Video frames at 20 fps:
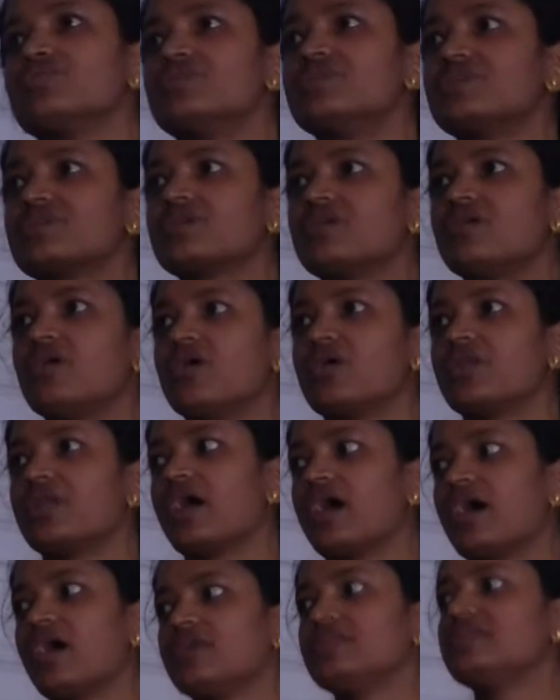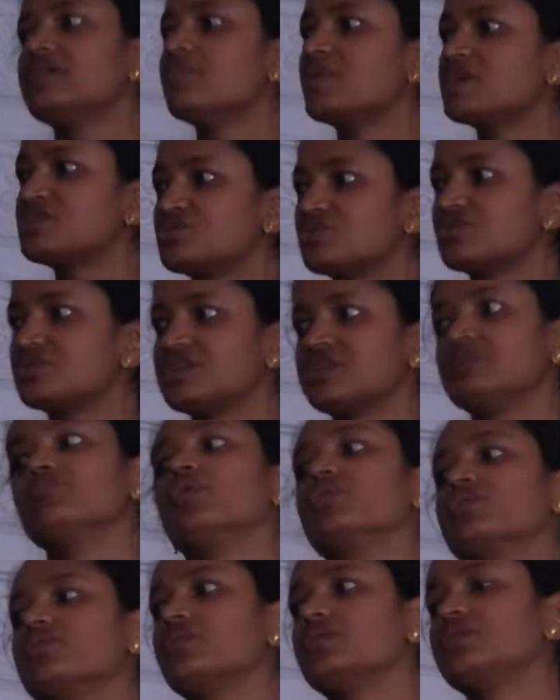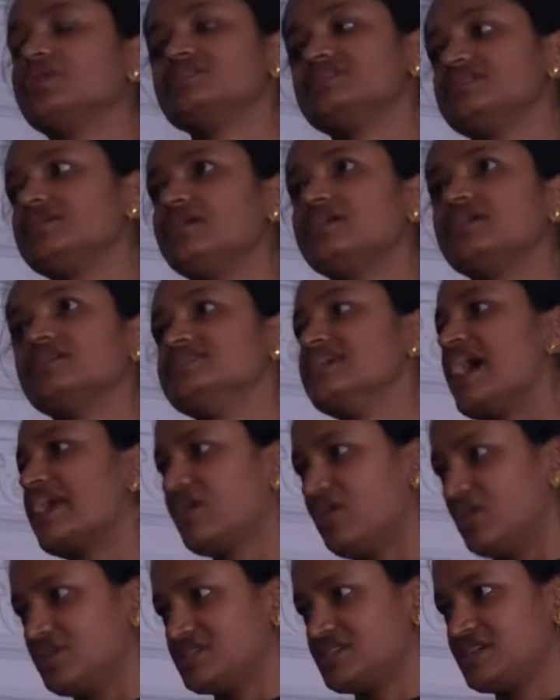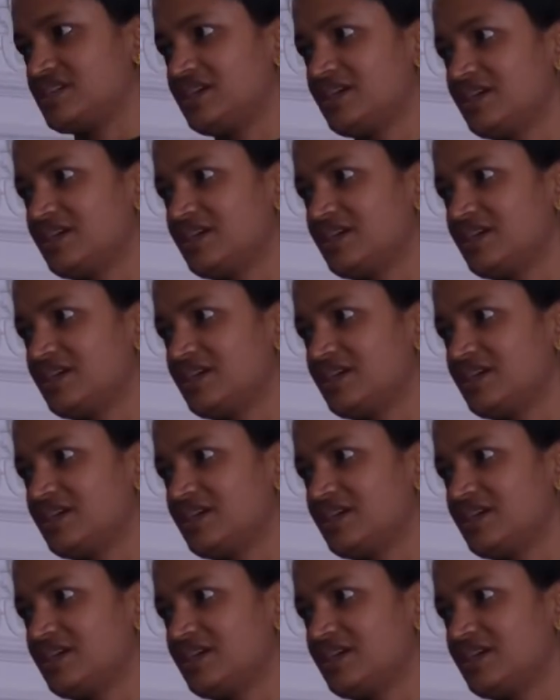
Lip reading: work on nematode in dicot.